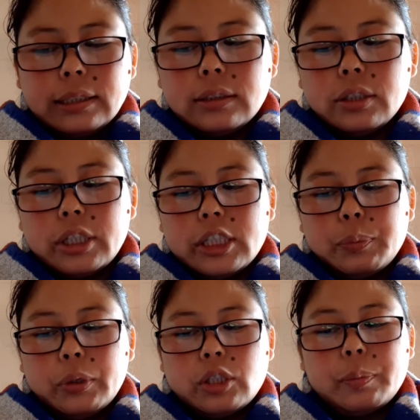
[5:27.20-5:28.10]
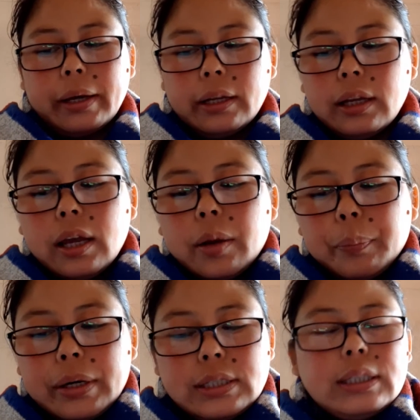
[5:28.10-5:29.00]
the disputes by
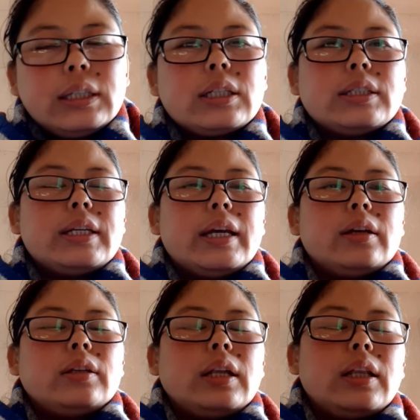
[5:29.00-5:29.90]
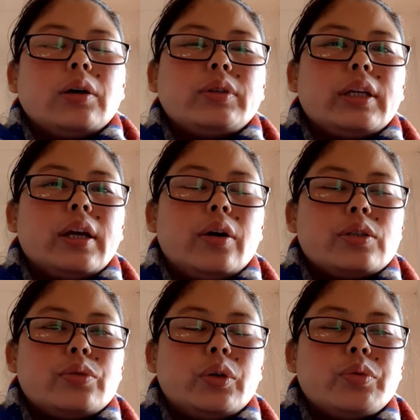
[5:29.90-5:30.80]
personal contact, and now he
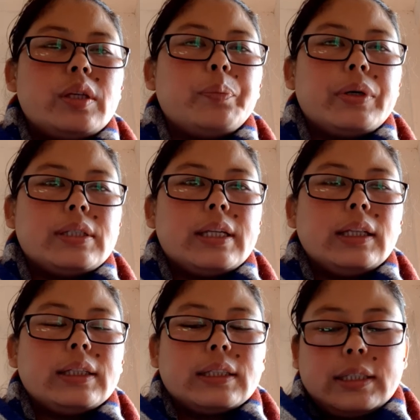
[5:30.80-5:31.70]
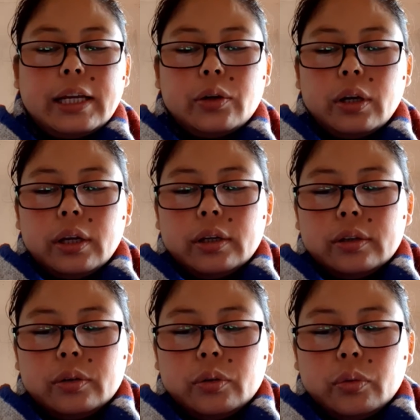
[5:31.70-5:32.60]
was using personal contact
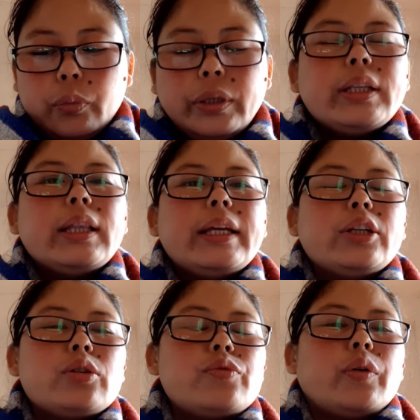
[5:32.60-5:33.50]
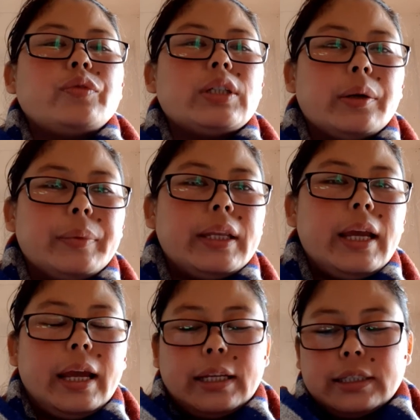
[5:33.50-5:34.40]
with the leaders of
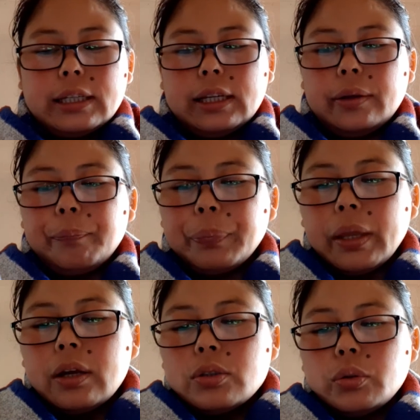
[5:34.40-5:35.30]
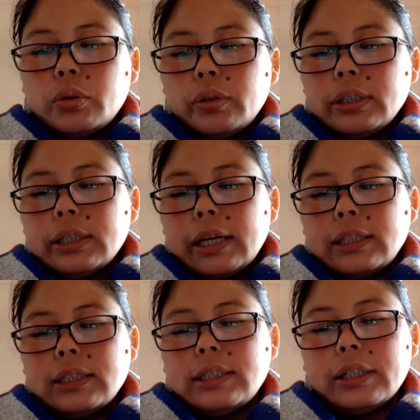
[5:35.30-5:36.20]
Germany and Italy. So during
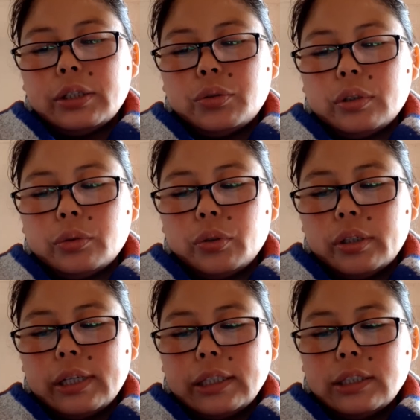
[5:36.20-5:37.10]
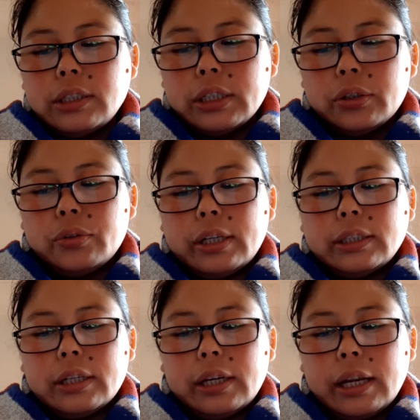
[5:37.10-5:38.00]
1933 and
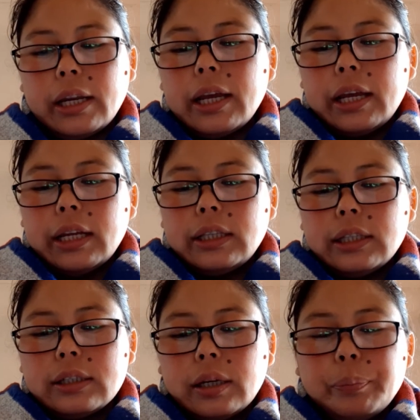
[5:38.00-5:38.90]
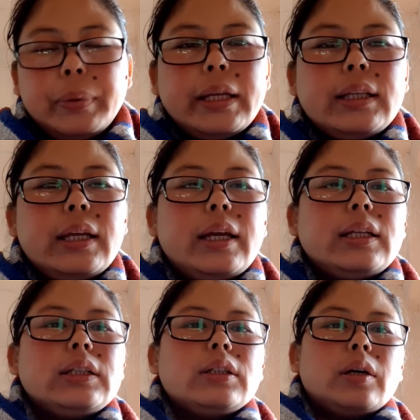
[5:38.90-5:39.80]
39, Hitler
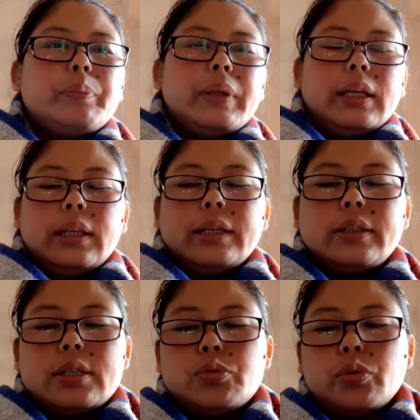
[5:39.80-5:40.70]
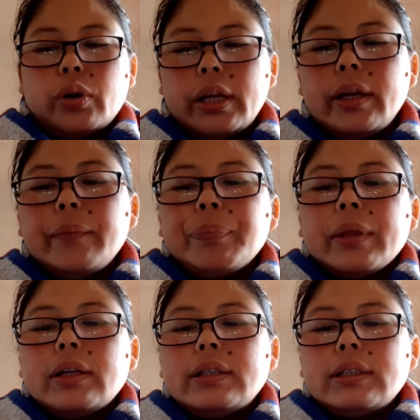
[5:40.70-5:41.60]
completely destroyed
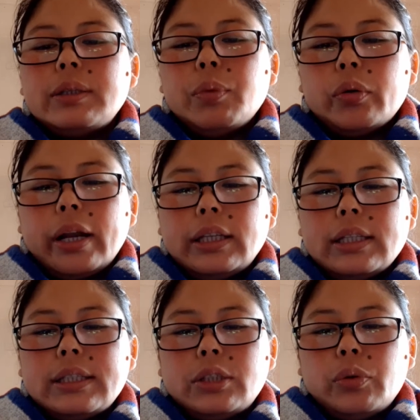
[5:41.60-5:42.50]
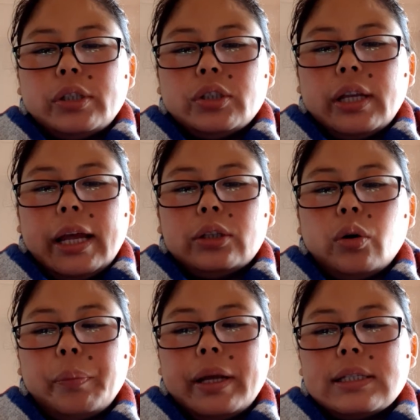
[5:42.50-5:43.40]
the democratic situation at
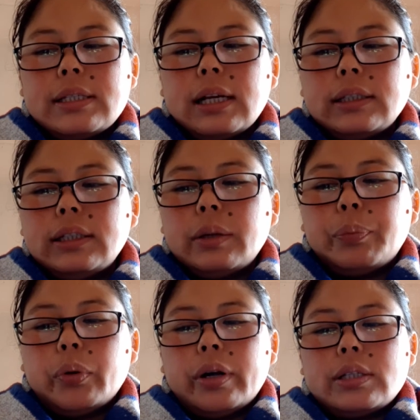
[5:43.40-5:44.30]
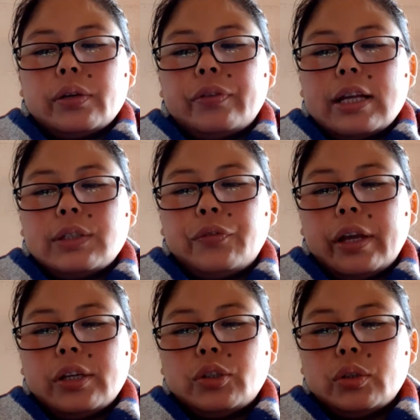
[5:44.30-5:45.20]
home and started the progress of
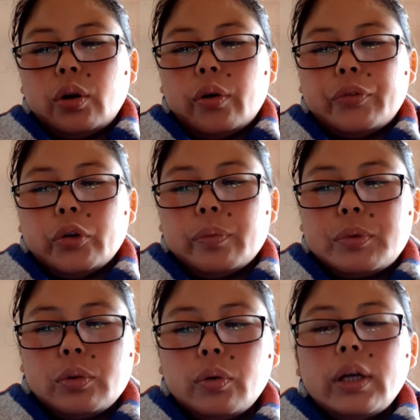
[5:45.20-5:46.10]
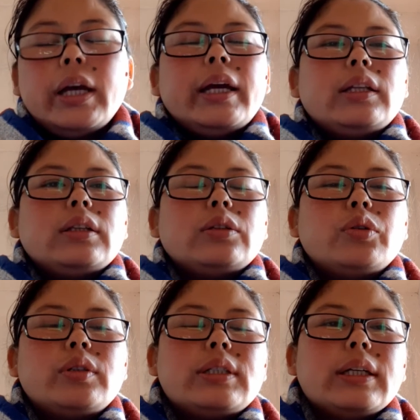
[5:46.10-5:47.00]
Nazification of Europe. So
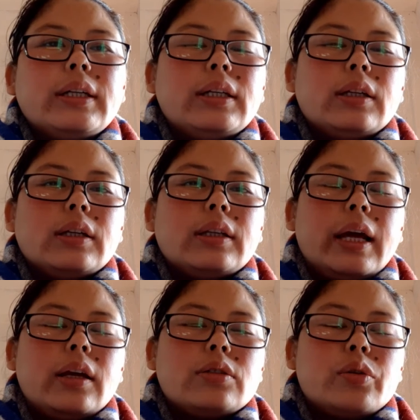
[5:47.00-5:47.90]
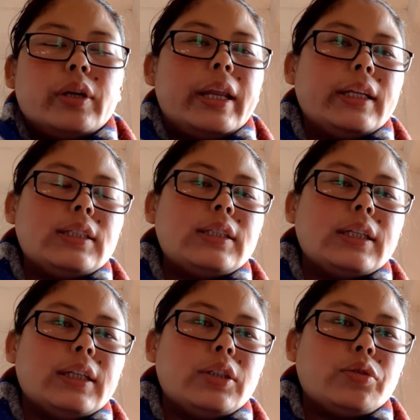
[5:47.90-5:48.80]
during
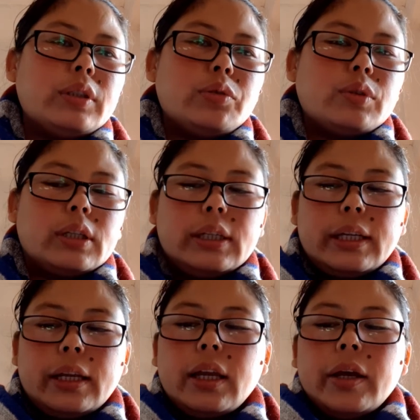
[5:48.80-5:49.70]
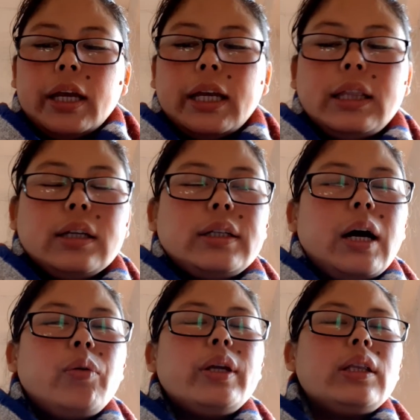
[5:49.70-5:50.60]
1933 to 39,
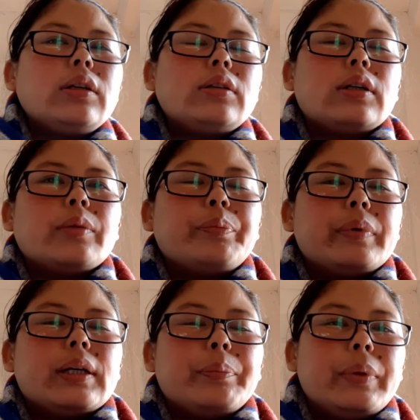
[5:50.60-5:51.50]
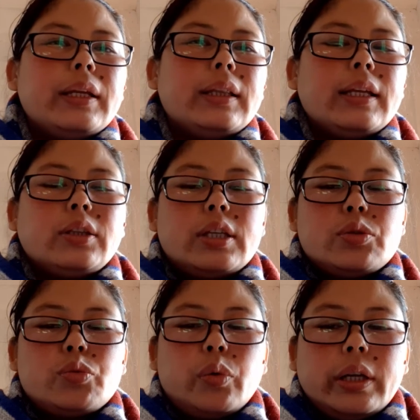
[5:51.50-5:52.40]
Hitler completely
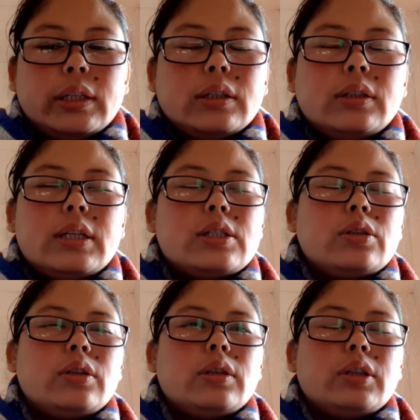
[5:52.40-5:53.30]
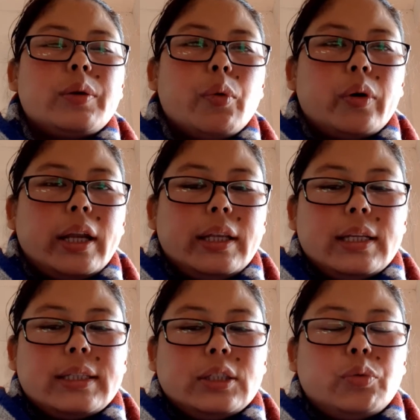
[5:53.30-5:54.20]
destroyed this democratic
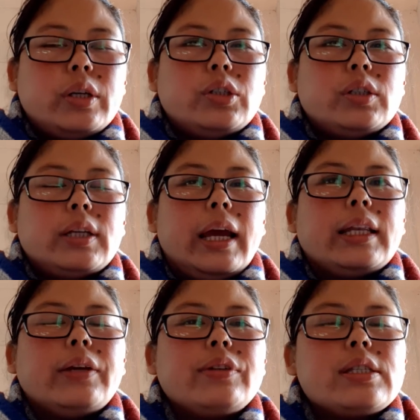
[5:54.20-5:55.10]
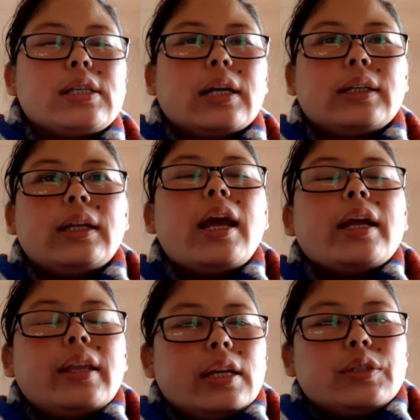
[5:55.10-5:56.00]
situation and even started
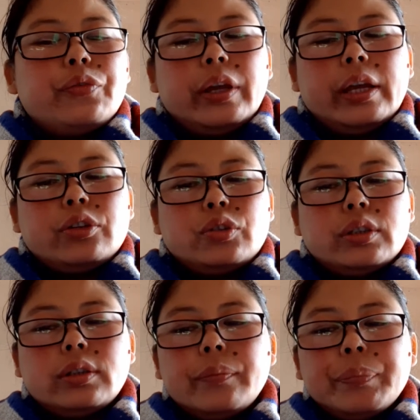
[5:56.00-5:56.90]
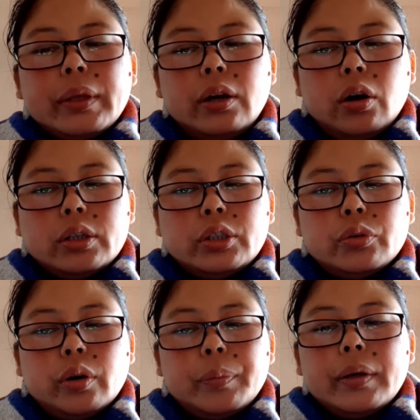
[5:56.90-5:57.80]
Nazification on
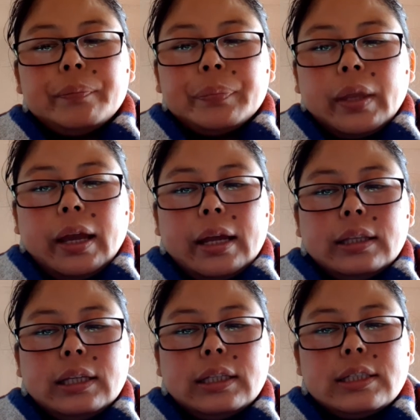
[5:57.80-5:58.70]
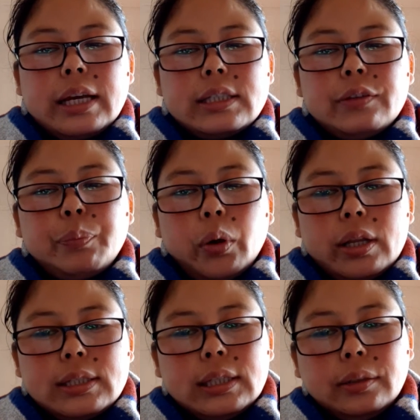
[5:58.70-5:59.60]
Europe. And the decisive
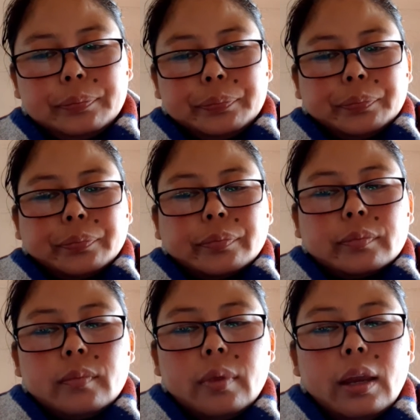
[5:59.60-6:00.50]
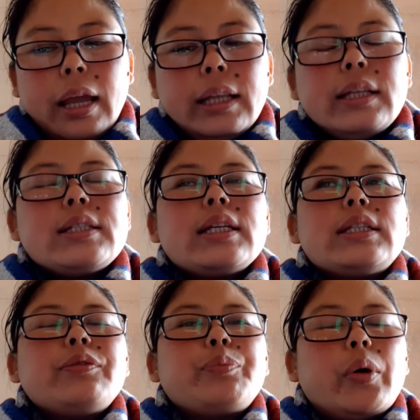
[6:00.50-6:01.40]
policy and the
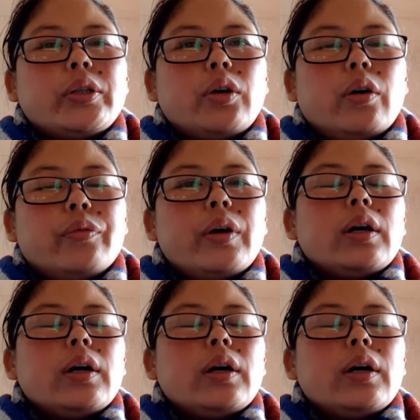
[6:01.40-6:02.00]
decisive point of